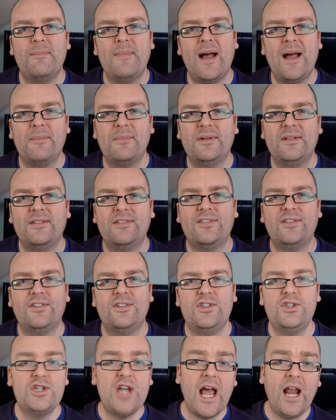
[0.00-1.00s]
Mab is
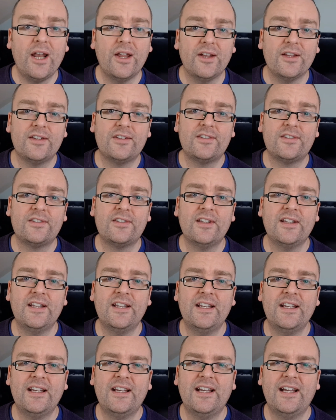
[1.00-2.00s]
jealous.
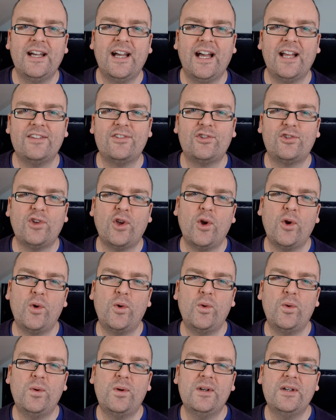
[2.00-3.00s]
And
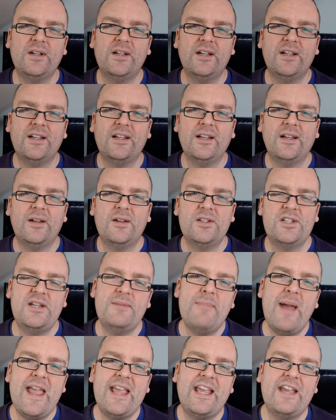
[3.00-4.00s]
so she
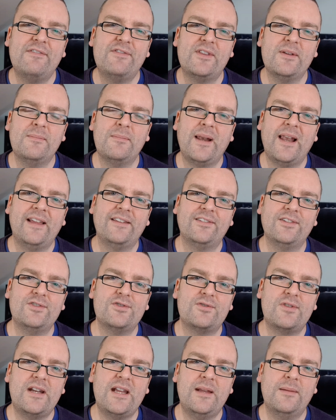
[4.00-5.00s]
may give them pleasant
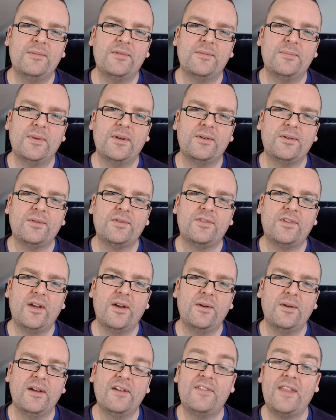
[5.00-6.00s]
dreams, but
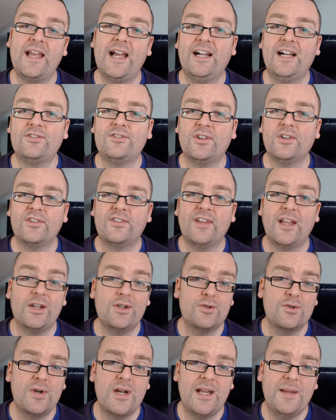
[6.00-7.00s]
also if they act on
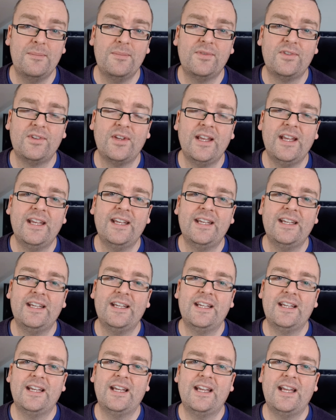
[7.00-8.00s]
said dreams,
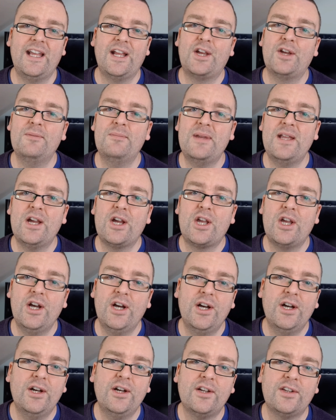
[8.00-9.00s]
it can be a
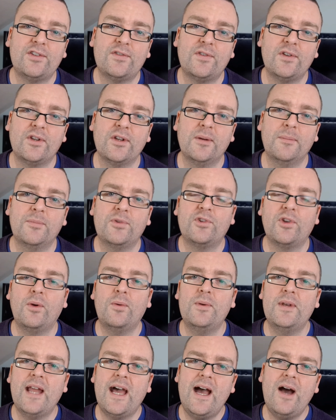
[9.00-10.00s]
curse for them. So
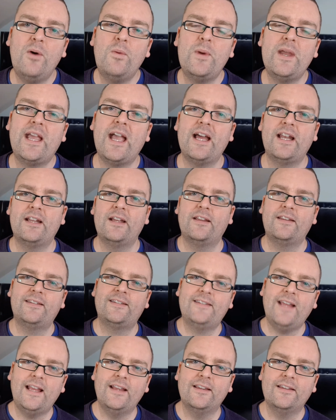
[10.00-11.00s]
now we get a
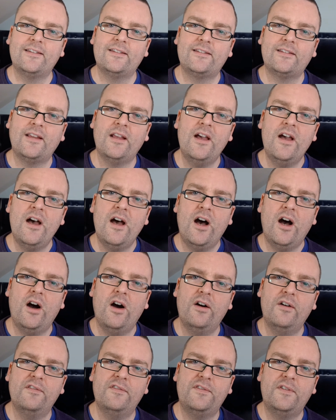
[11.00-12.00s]
sense
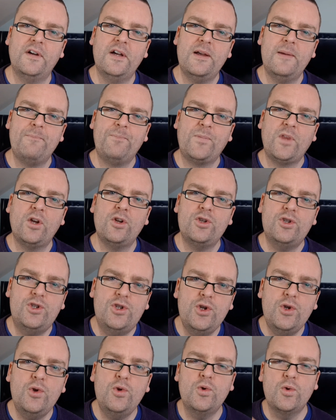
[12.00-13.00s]
of
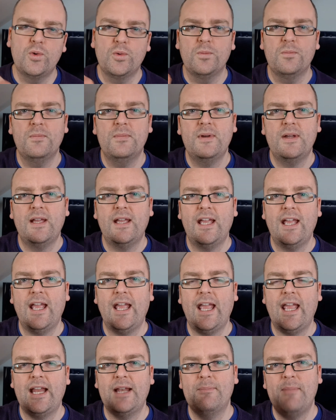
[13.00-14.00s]
doom
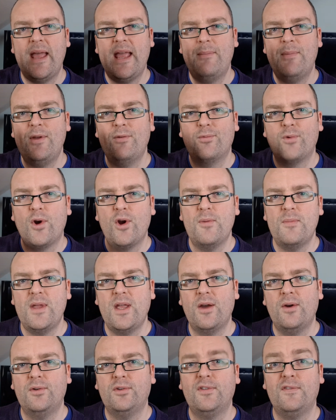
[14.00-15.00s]
in maybe
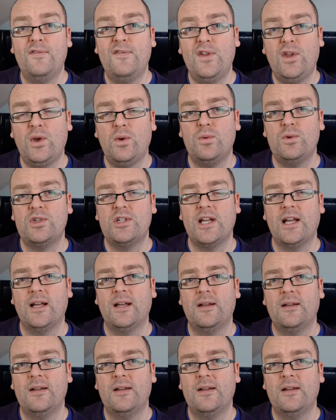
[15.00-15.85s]
Romeo's future.